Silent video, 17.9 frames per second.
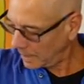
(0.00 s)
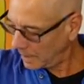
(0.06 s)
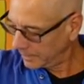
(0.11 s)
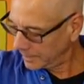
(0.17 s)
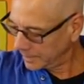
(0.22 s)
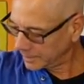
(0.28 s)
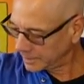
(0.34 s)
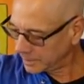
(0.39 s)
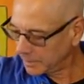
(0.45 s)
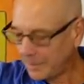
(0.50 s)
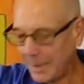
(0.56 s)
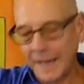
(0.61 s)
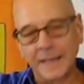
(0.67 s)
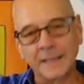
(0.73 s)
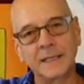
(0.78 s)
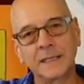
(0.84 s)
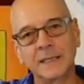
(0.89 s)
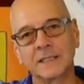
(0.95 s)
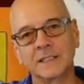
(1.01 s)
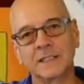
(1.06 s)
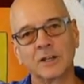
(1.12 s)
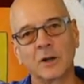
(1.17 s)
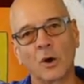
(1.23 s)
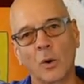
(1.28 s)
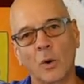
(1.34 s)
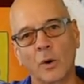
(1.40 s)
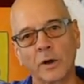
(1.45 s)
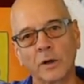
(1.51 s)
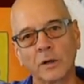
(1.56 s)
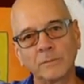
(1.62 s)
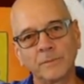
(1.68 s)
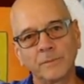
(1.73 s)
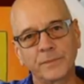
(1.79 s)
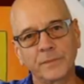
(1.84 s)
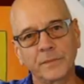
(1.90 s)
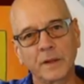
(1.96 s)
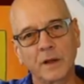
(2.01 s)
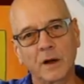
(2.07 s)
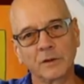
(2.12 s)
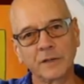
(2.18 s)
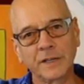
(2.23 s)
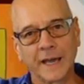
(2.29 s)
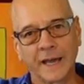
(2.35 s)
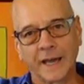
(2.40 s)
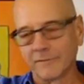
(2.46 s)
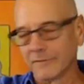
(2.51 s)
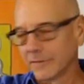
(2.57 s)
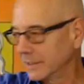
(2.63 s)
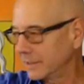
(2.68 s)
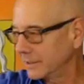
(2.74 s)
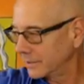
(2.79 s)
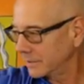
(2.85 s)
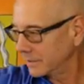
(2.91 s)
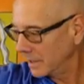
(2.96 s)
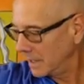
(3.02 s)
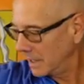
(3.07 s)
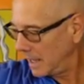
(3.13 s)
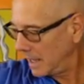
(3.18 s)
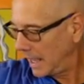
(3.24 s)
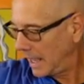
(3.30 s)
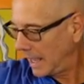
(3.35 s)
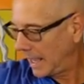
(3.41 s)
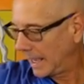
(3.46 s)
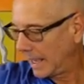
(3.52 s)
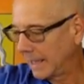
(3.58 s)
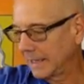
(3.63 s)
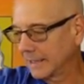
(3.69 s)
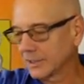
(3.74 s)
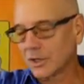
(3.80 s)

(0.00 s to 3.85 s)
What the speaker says: This is a painting, it's an oil on canvas, and it's